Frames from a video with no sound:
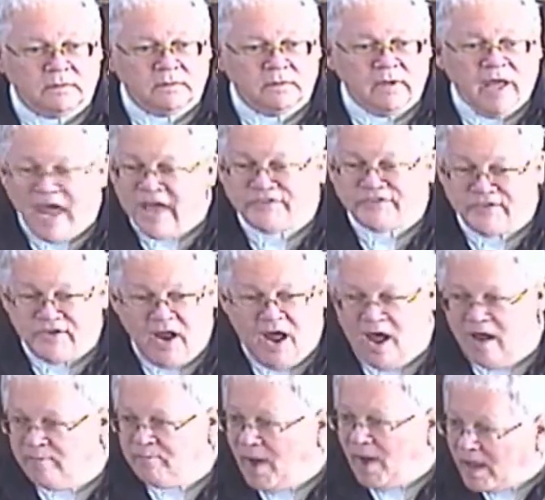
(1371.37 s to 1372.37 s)
It's
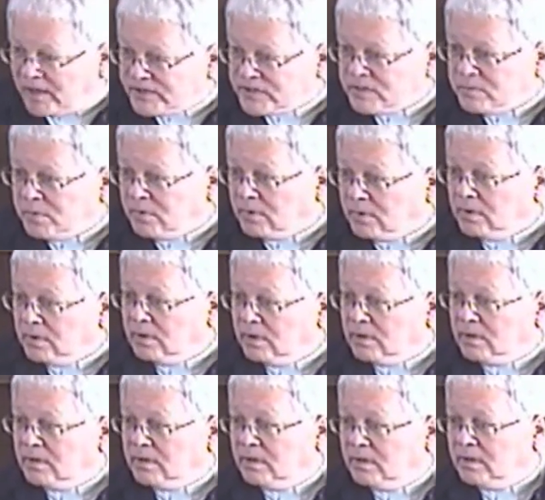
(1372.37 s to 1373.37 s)
not possible.
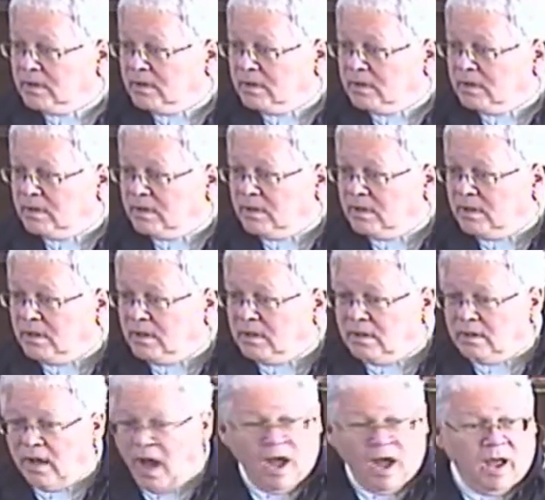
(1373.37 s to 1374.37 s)

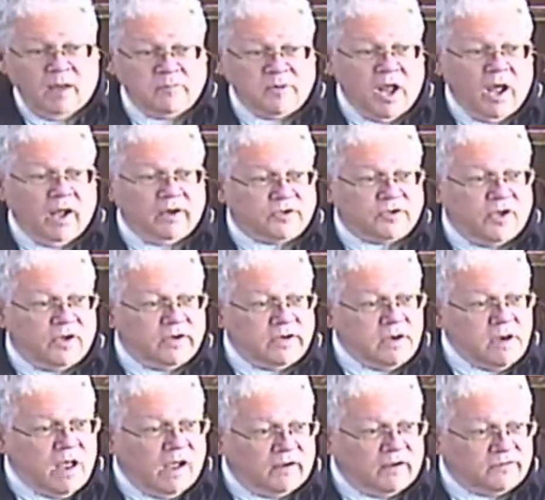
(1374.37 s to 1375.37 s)
I'm not good
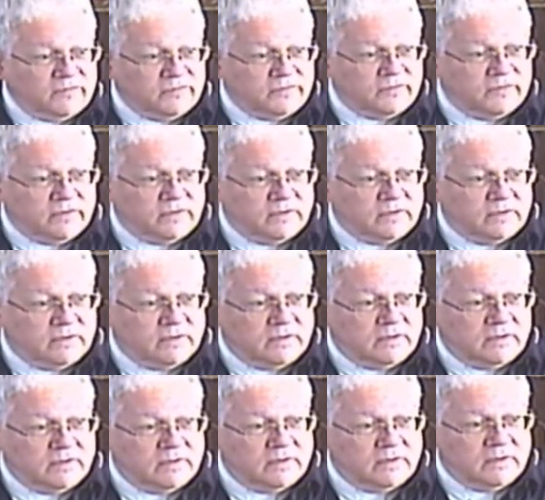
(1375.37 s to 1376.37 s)
enough.
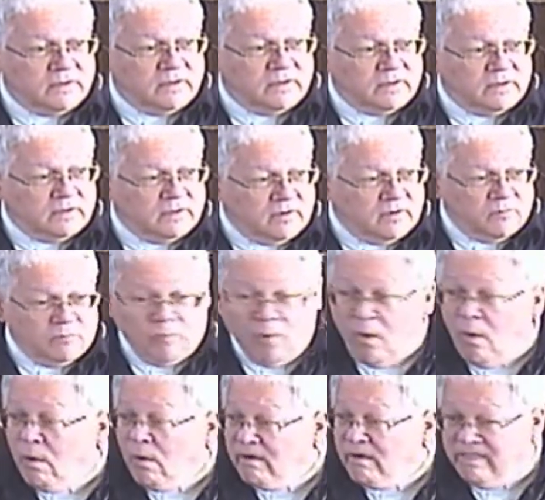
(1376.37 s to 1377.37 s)

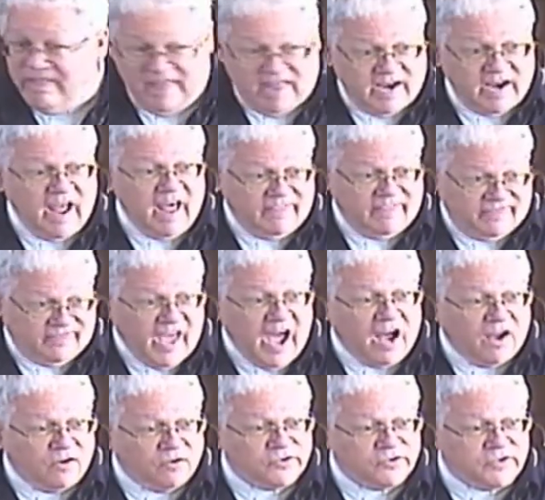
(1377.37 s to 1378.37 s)
More than
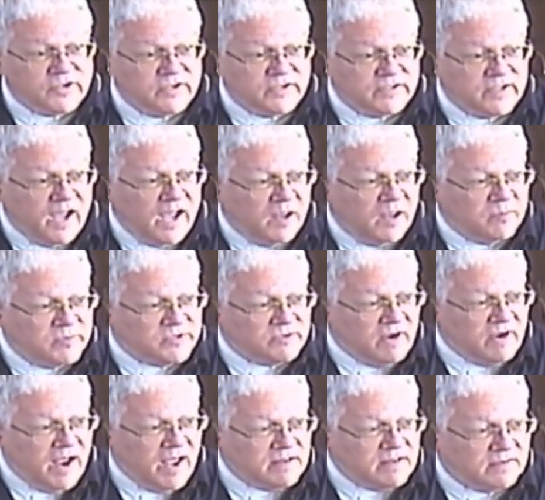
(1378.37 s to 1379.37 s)
1,000 times,
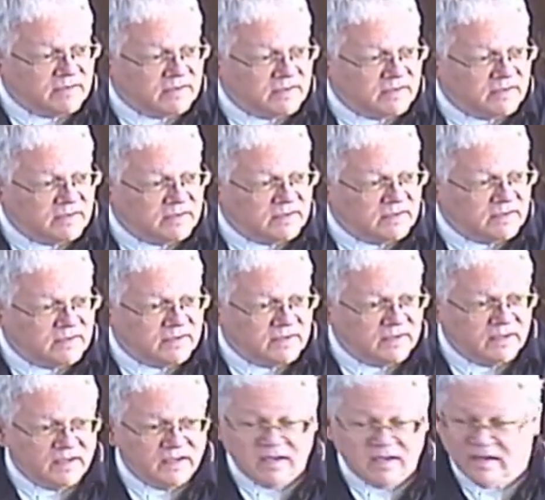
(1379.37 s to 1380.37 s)
right?
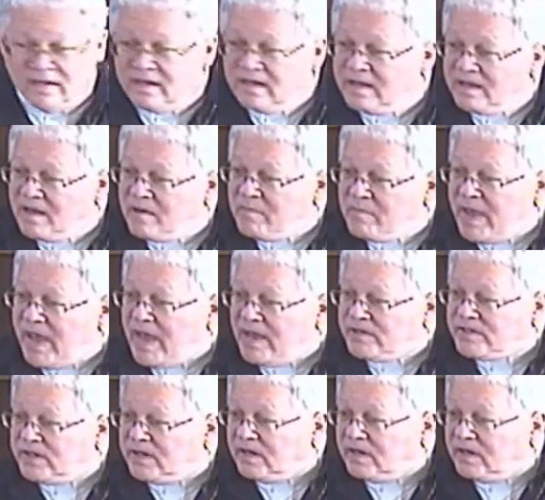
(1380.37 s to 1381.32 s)
Imagine.